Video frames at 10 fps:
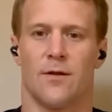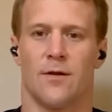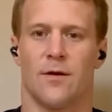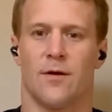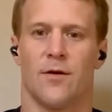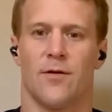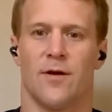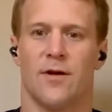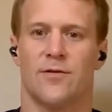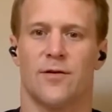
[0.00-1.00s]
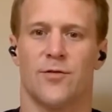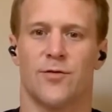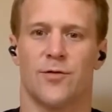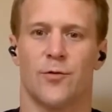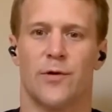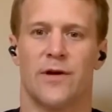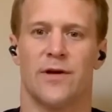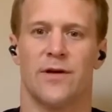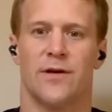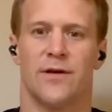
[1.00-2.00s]
And on the exhale,
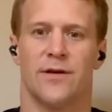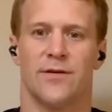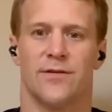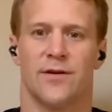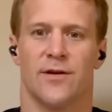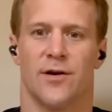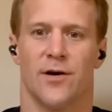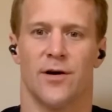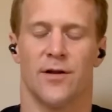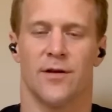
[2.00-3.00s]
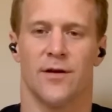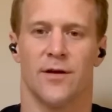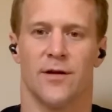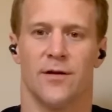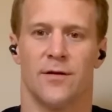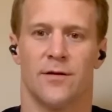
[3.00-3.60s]
squeezing it all in.